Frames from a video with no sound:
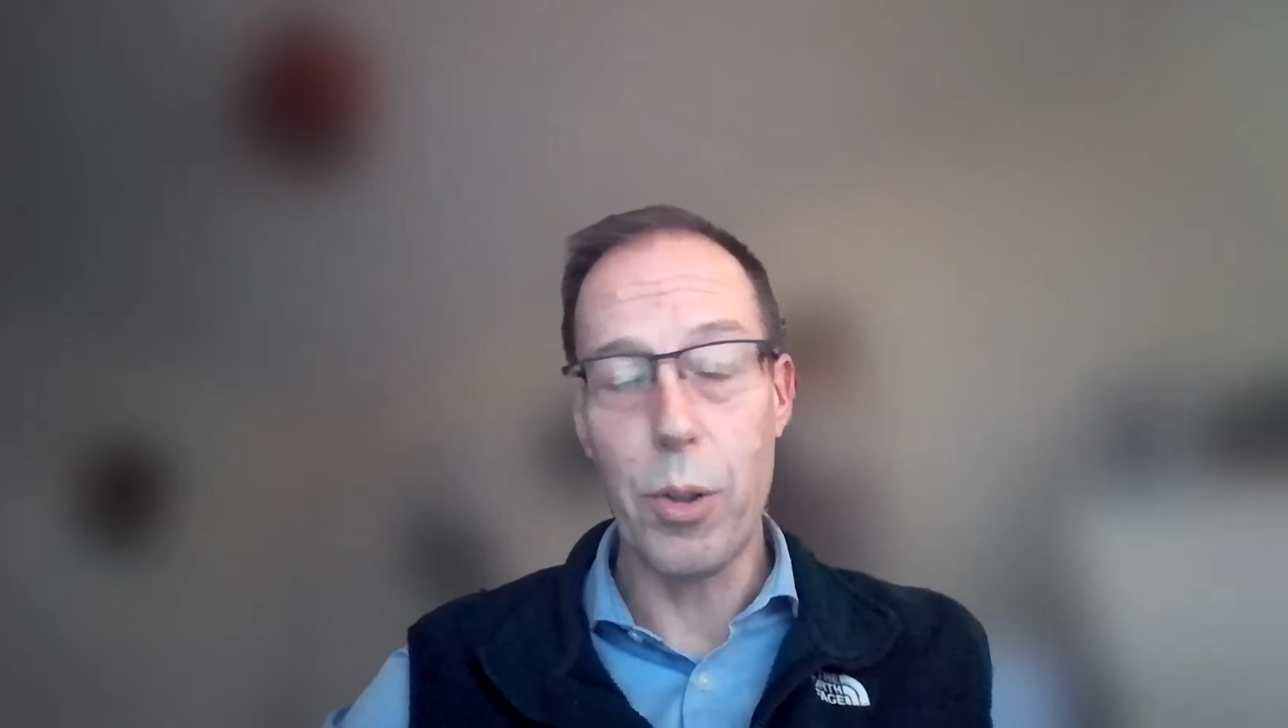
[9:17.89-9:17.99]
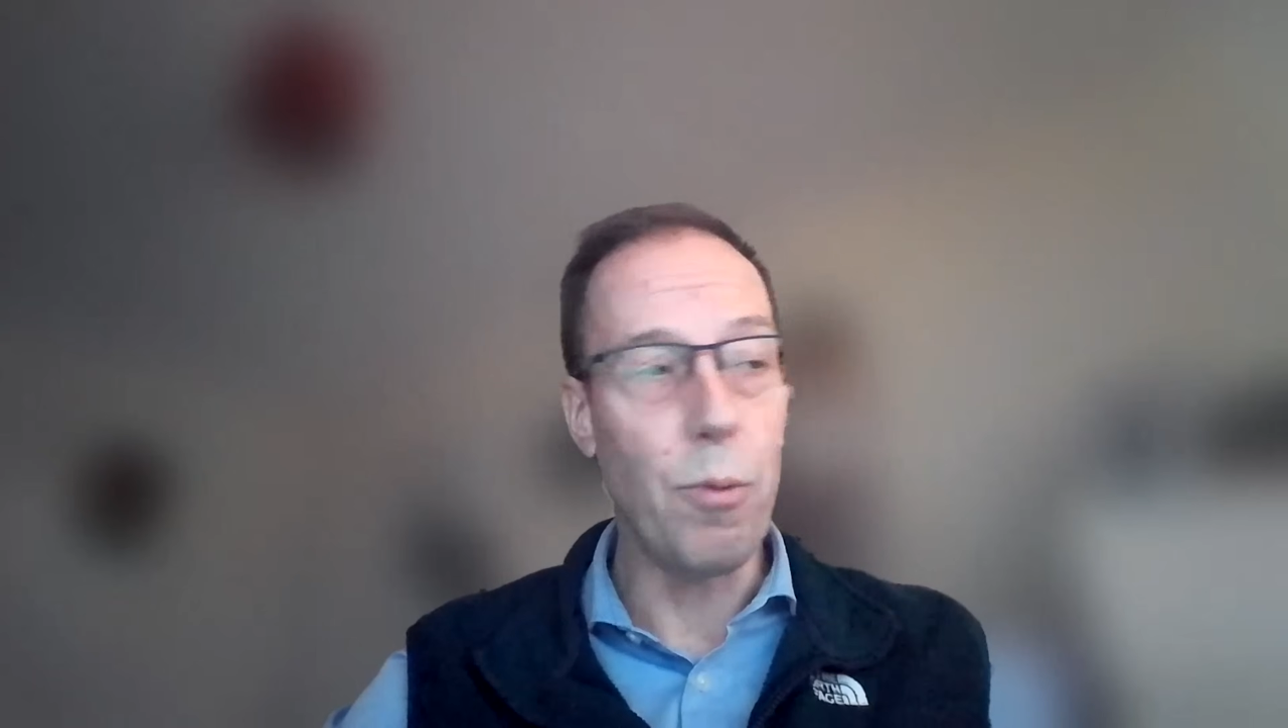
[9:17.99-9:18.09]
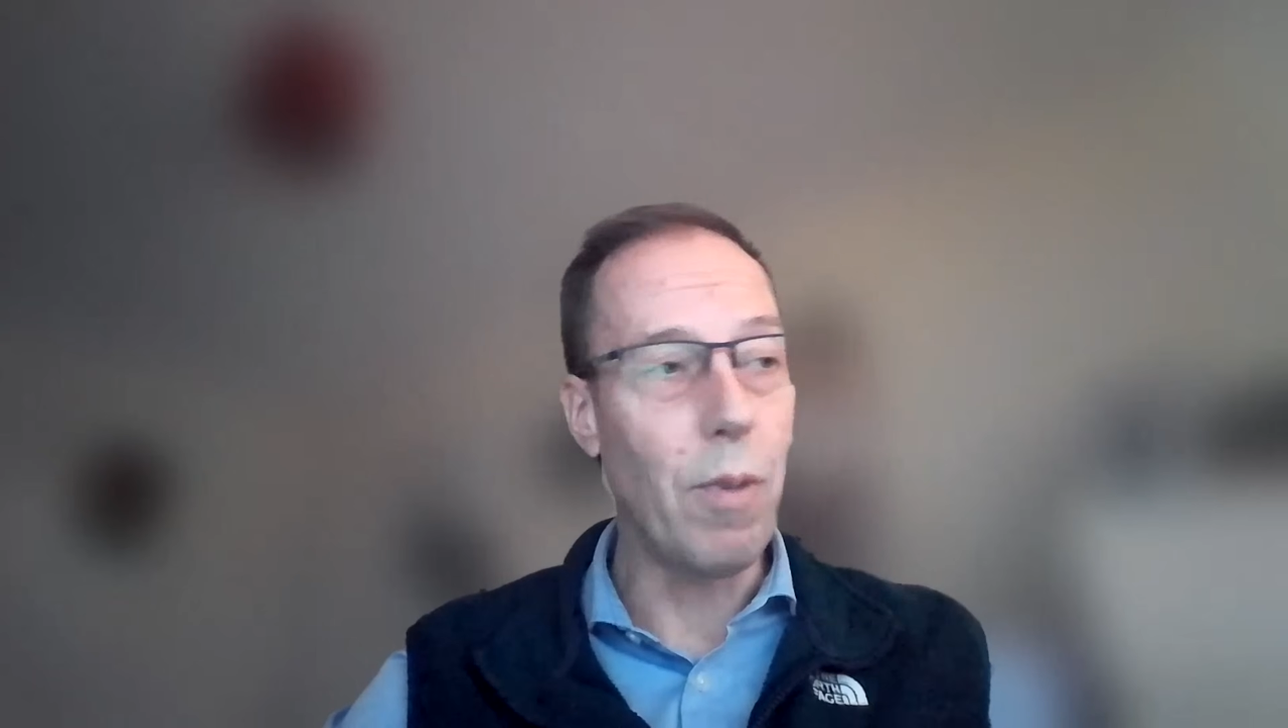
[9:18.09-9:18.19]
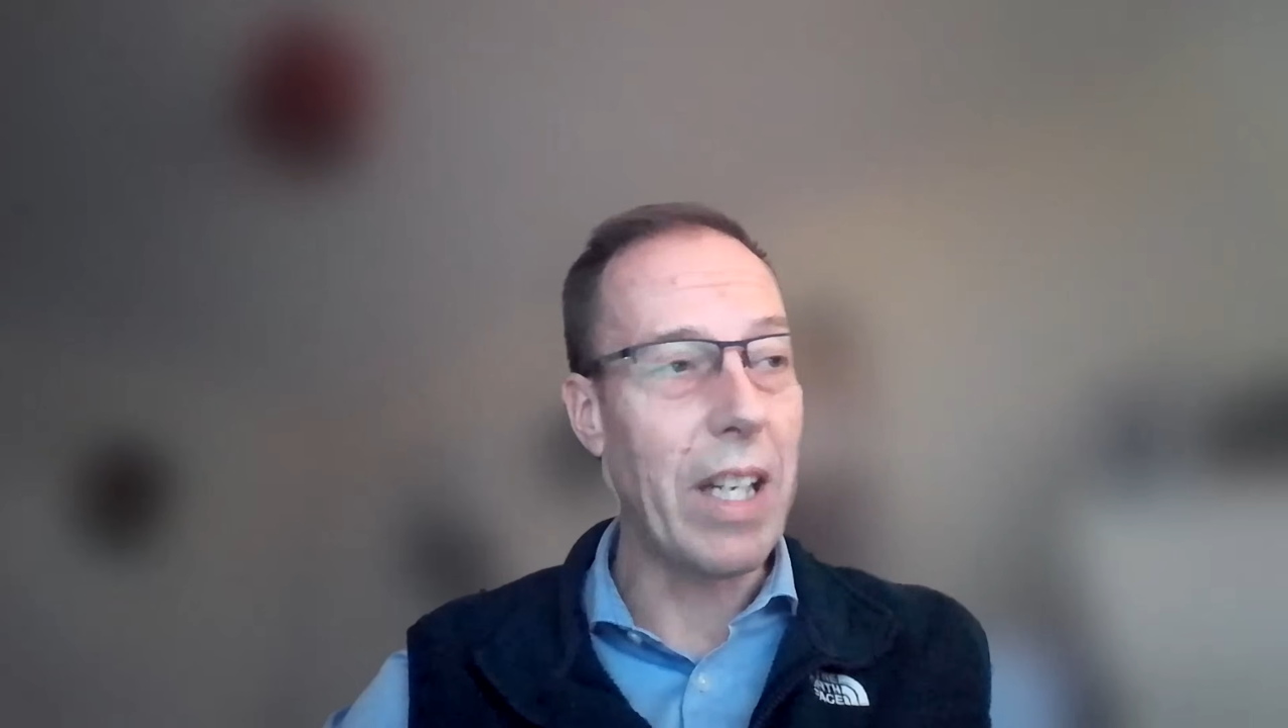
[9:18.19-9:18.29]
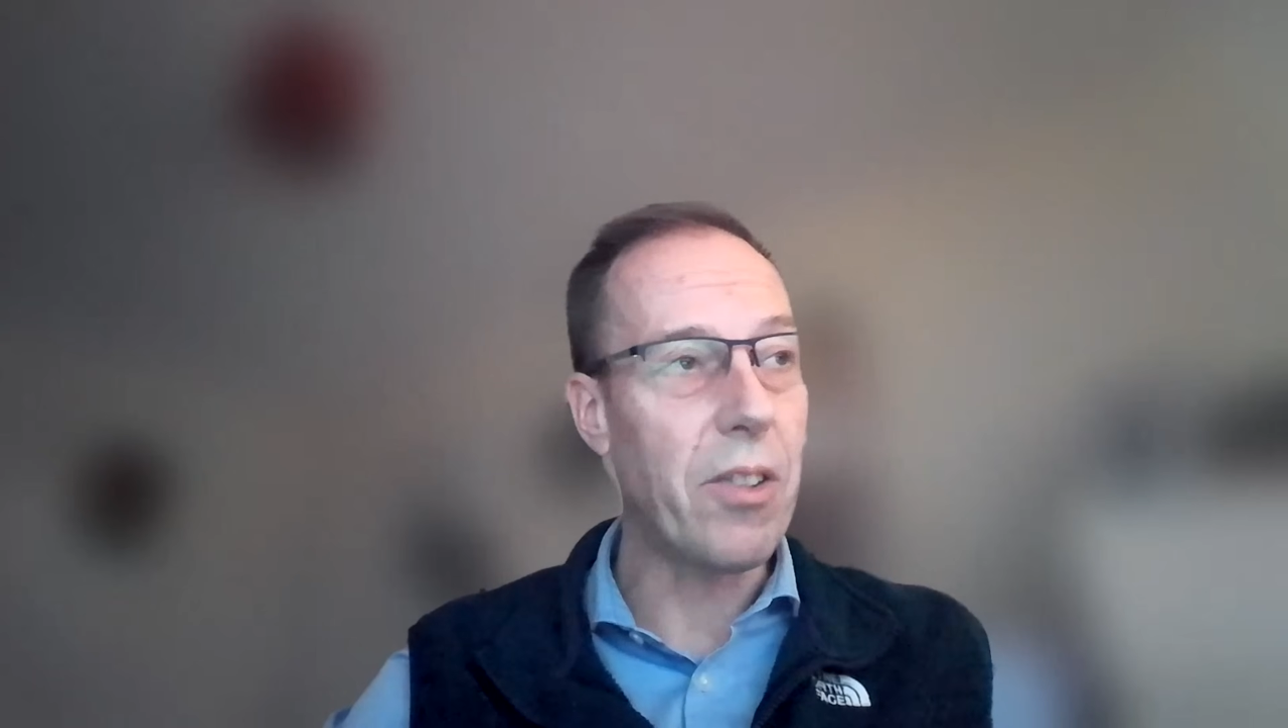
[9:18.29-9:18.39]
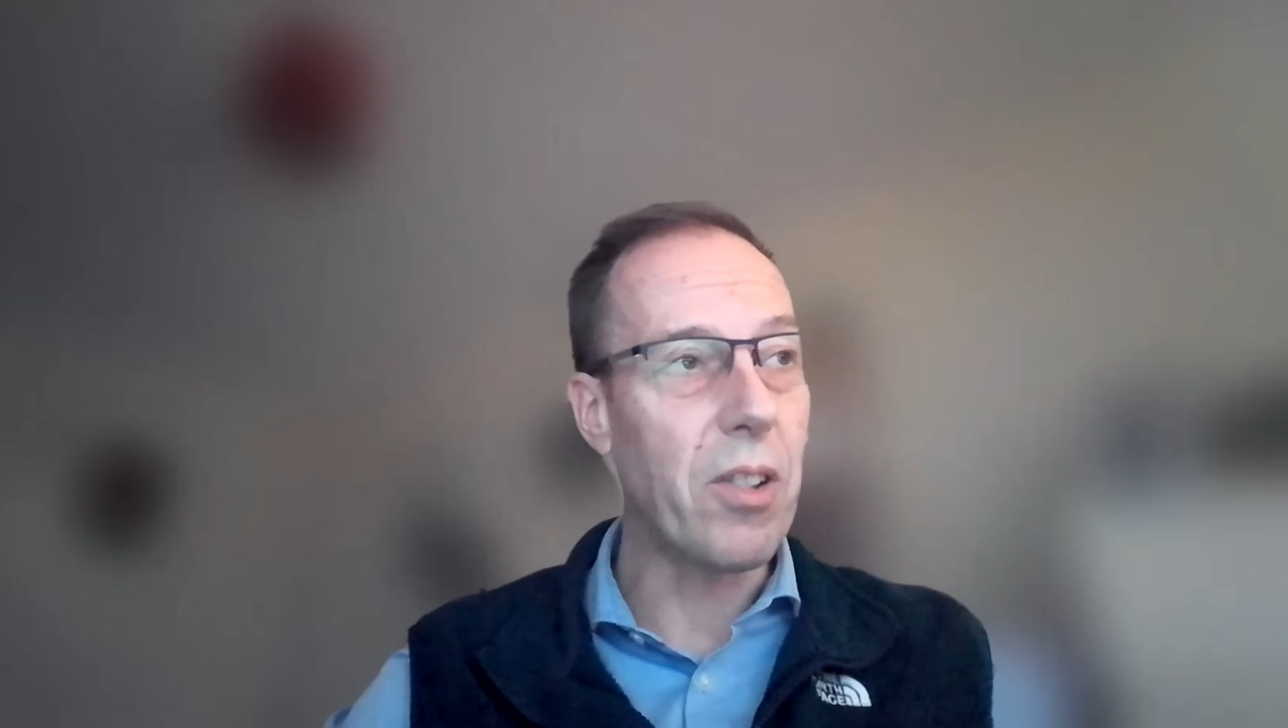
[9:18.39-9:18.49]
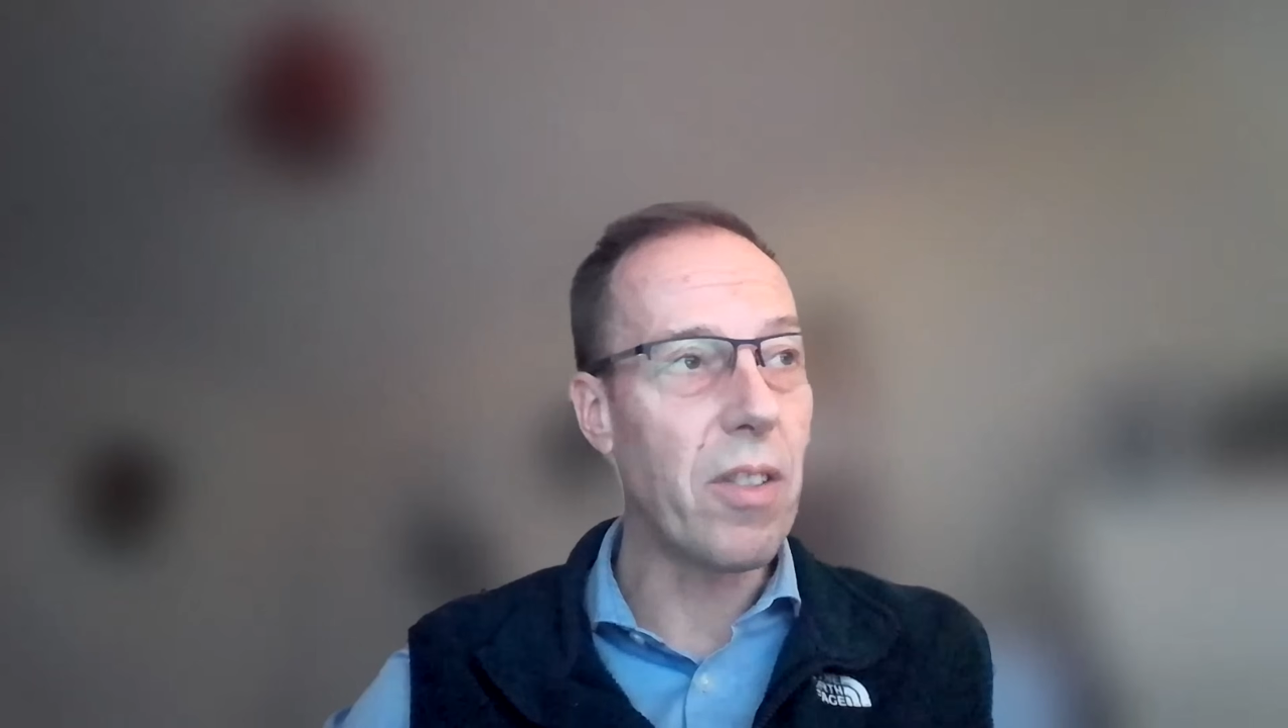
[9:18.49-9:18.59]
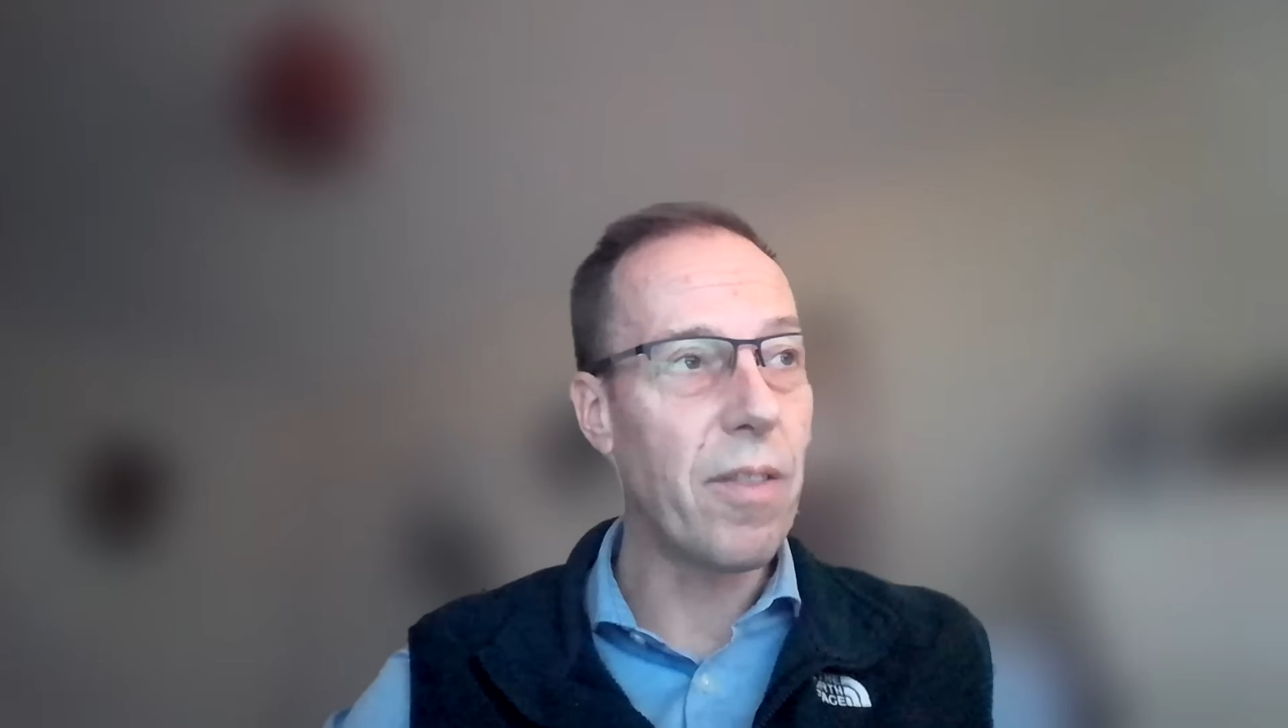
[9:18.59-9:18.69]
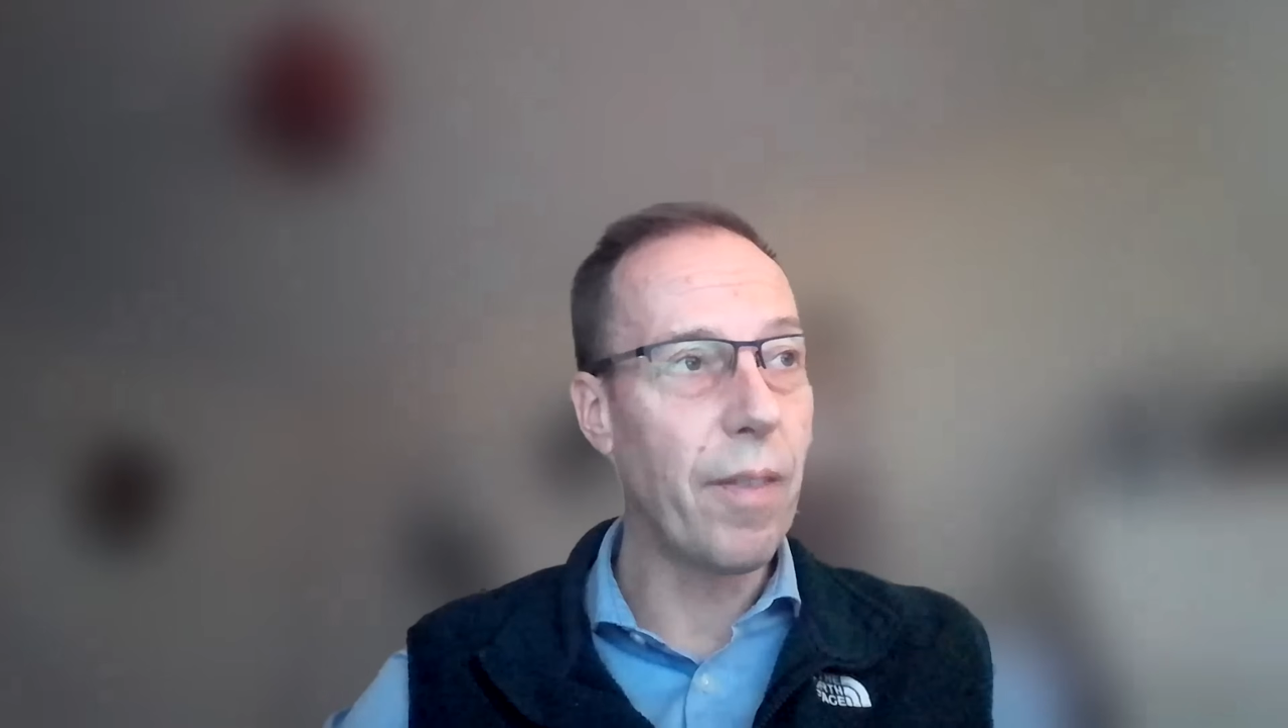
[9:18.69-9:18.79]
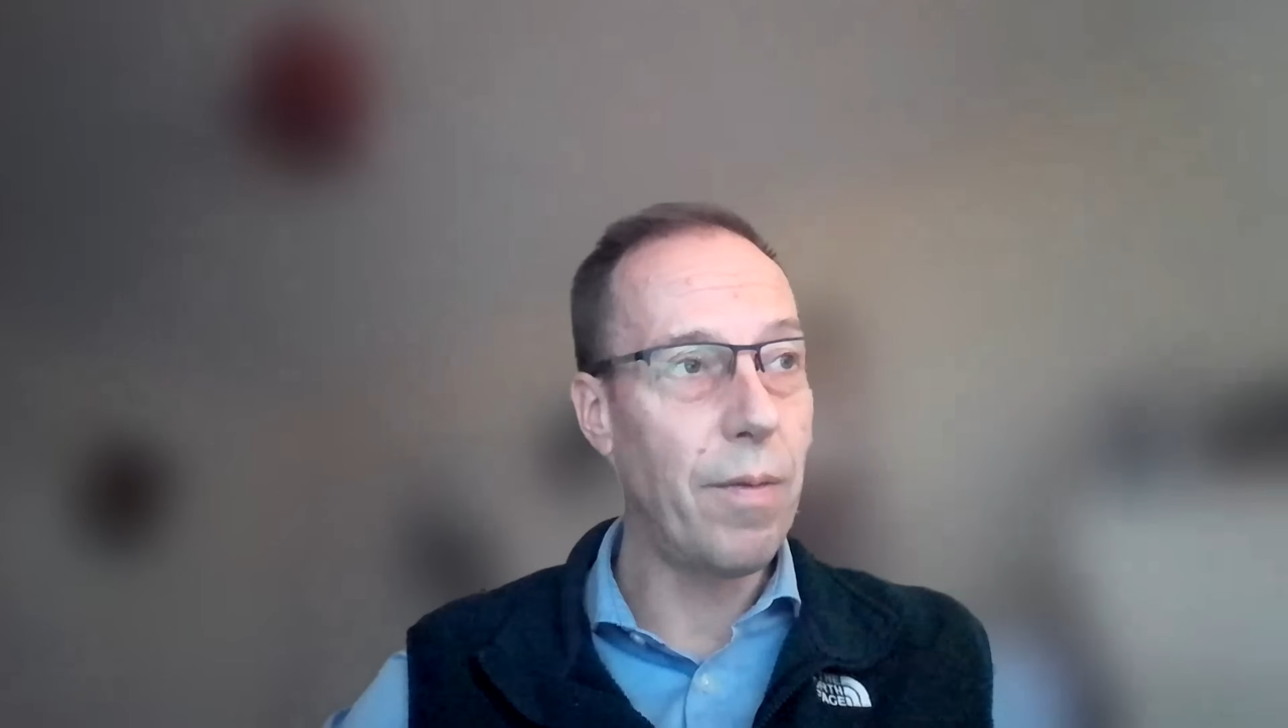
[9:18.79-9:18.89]
two
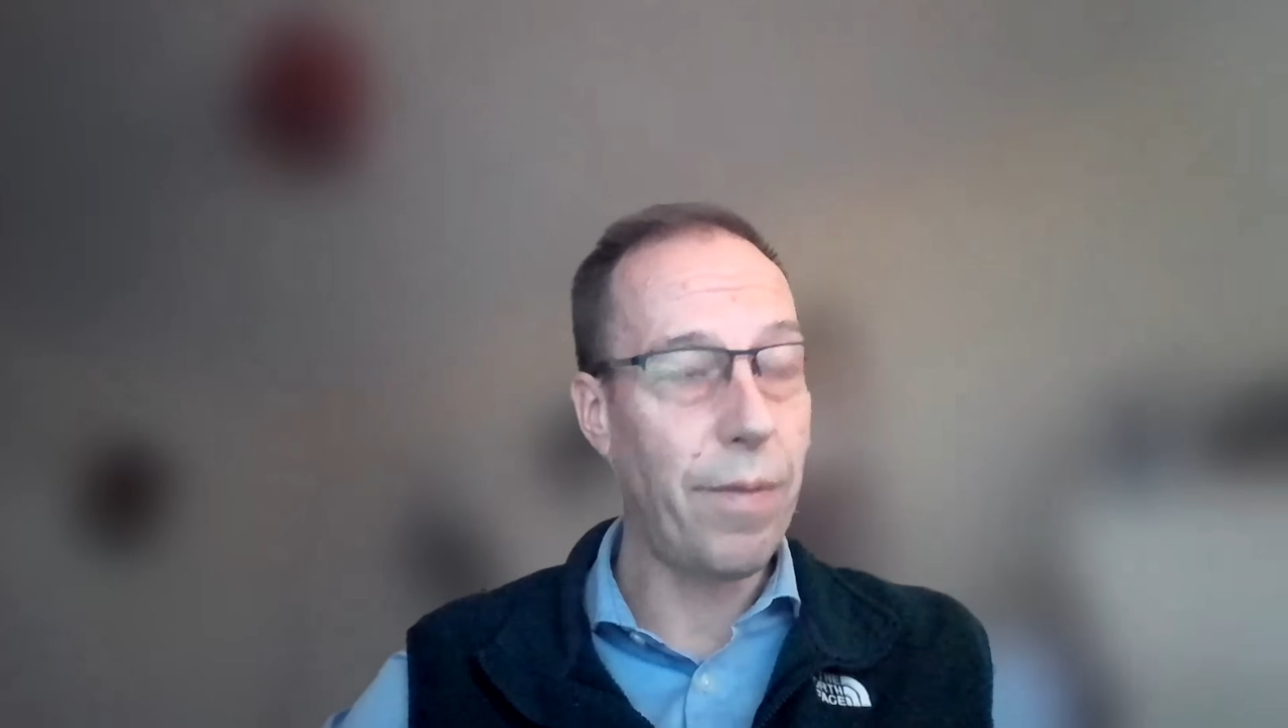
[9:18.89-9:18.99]
reasons.